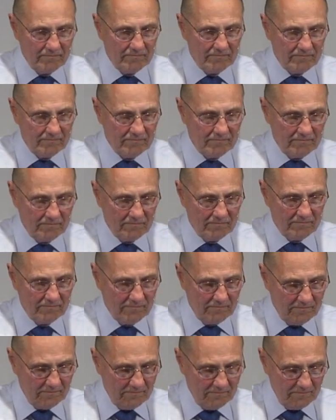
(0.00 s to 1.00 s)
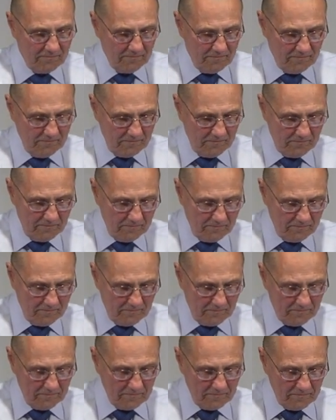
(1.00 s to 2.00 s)

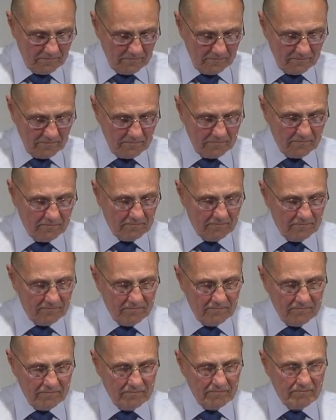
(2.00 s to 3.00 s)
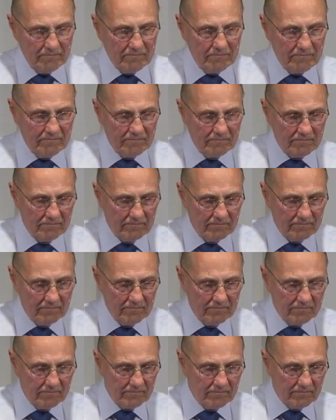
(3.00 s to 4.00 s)
No words are spoken by the person on screen.